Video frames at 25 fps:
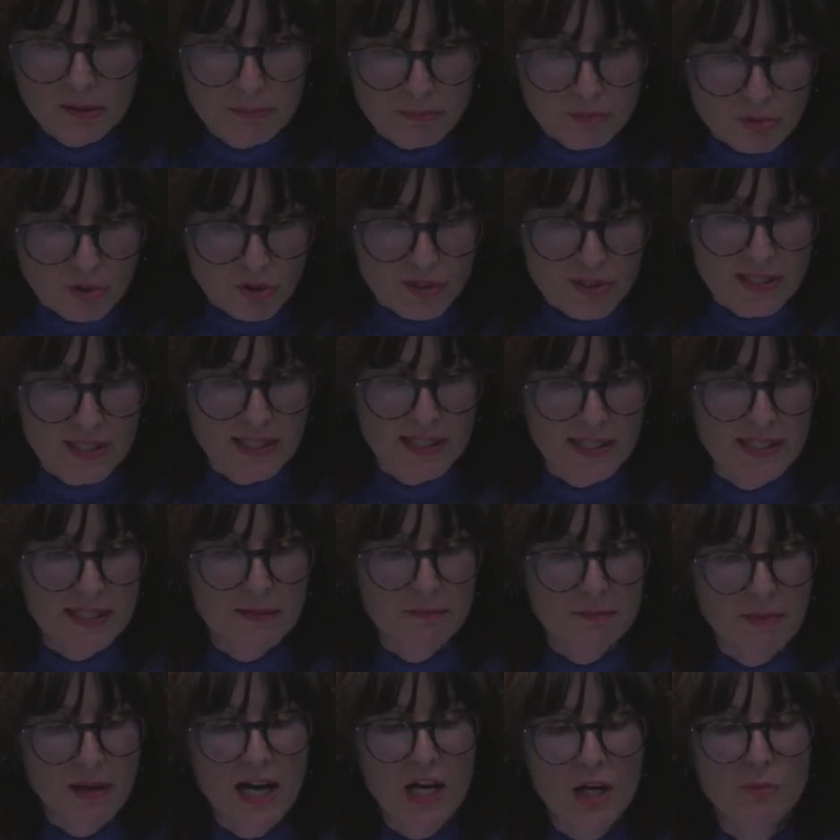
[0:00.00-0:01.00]
process
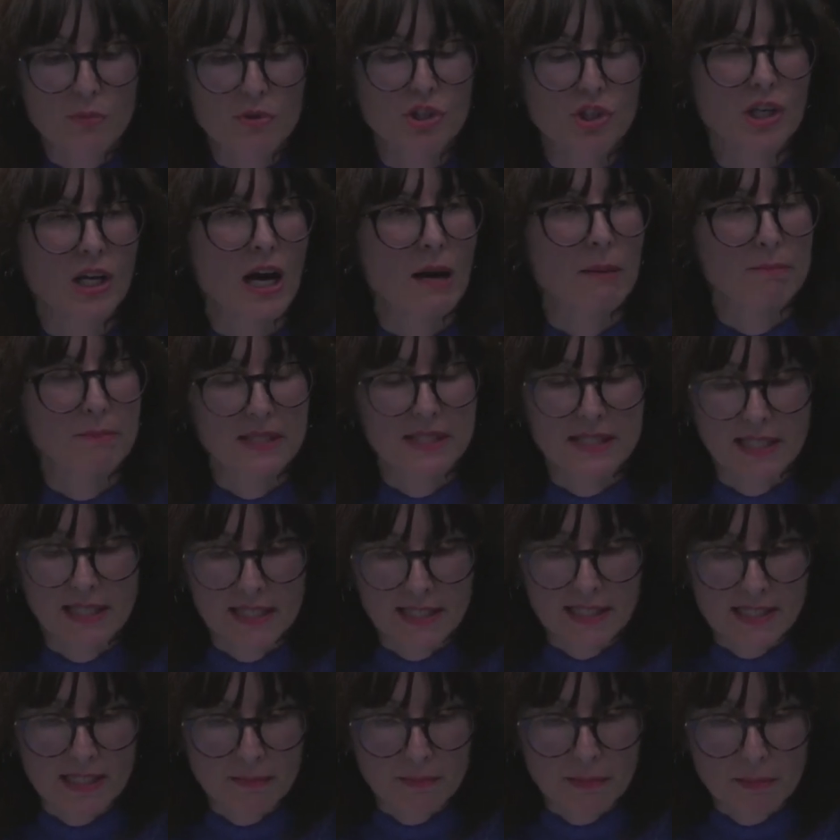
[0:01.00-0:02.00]
by which
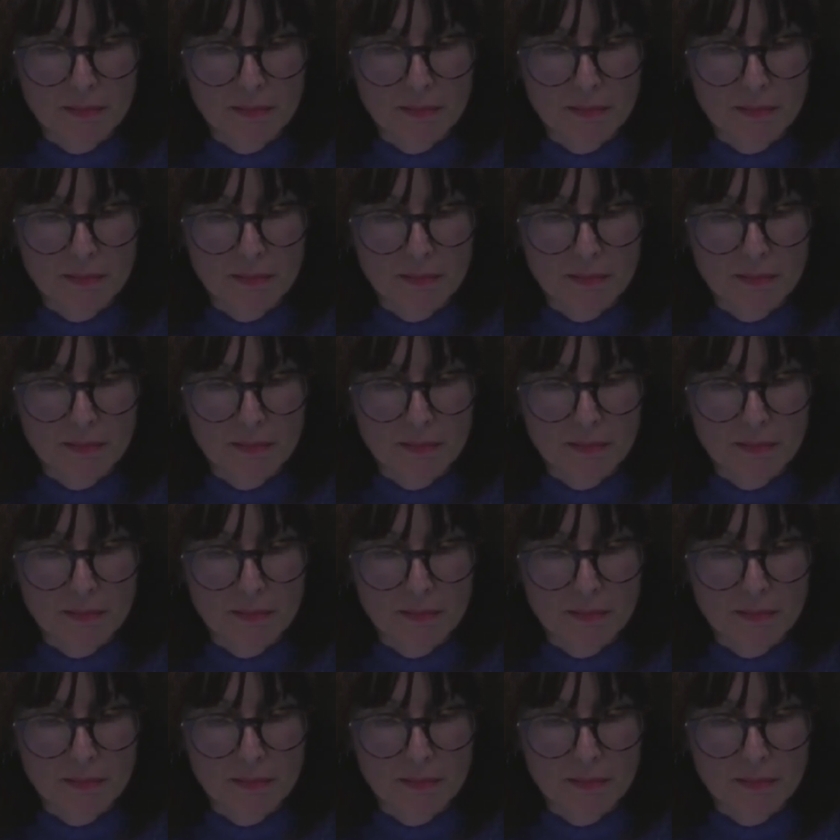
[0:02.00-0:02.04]
capitalism